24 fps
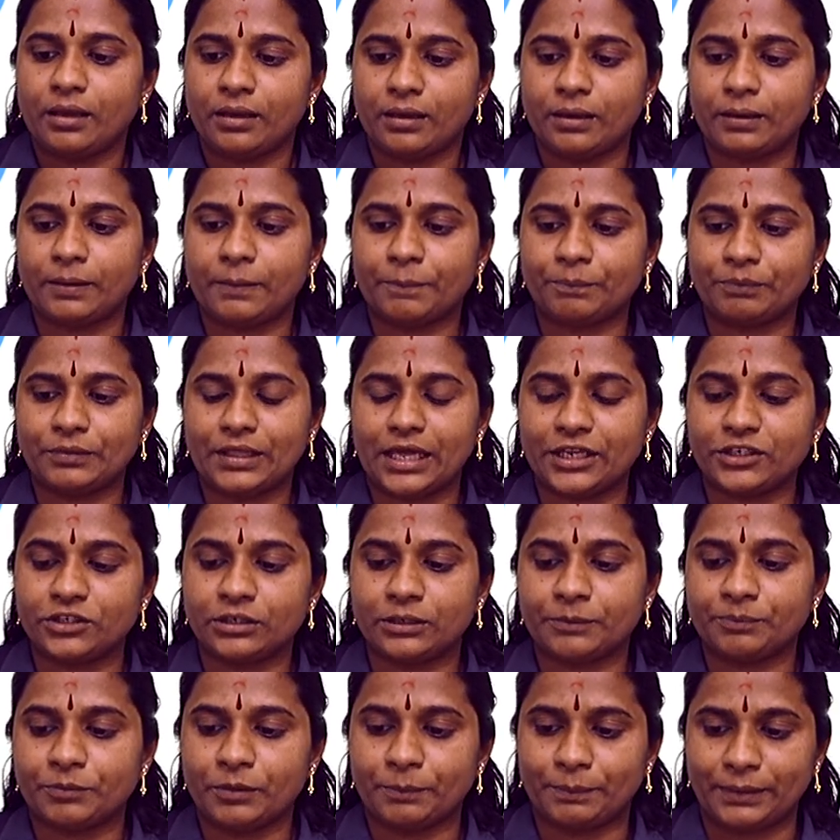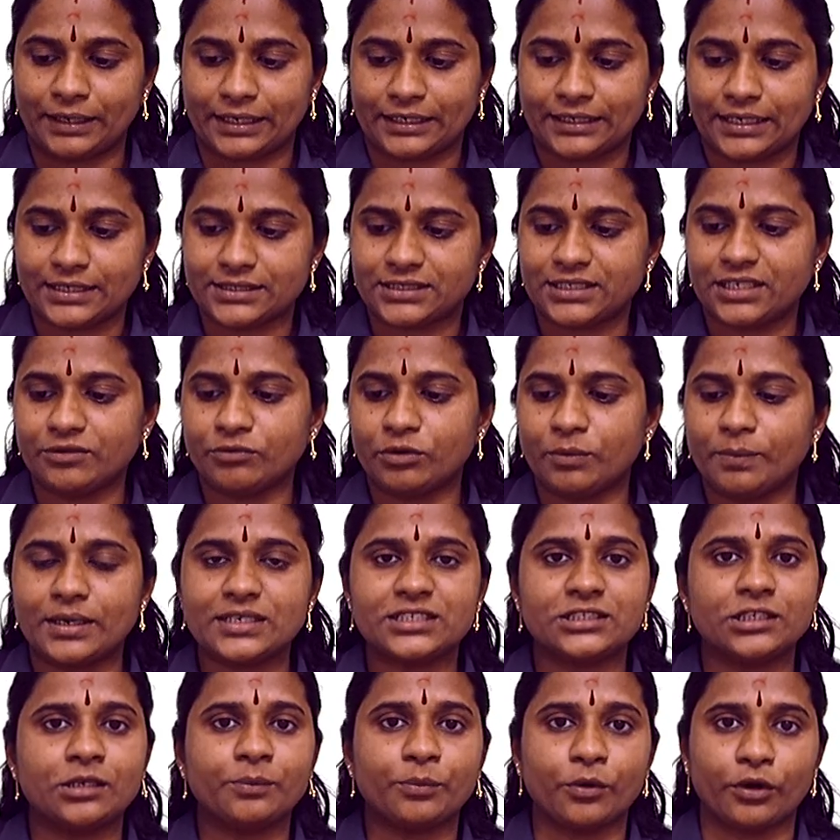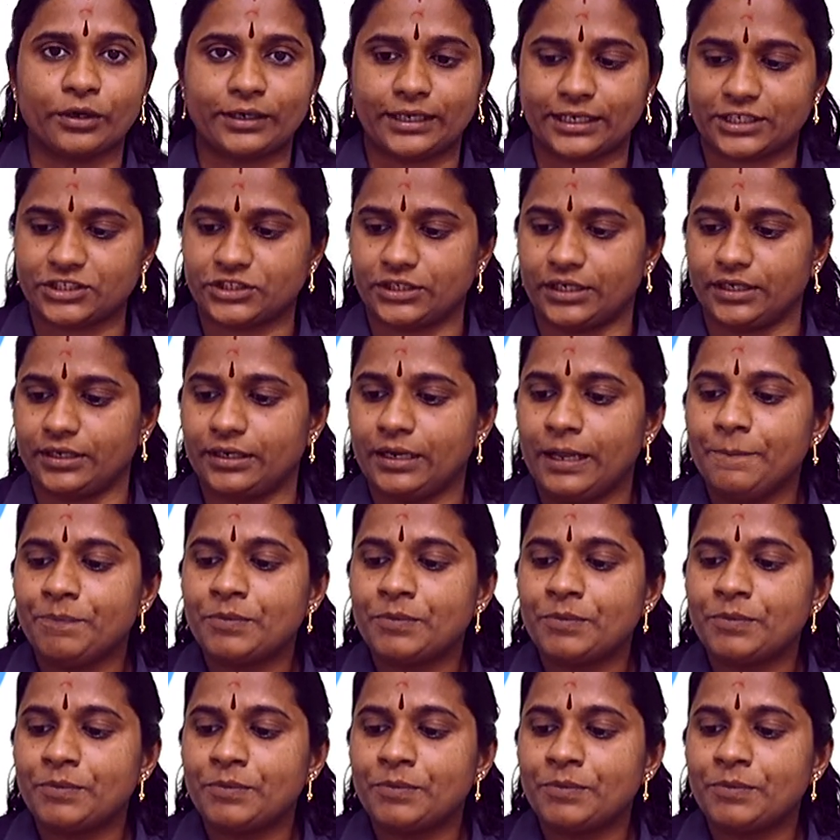um, that uh, pregnancy women's uh, protection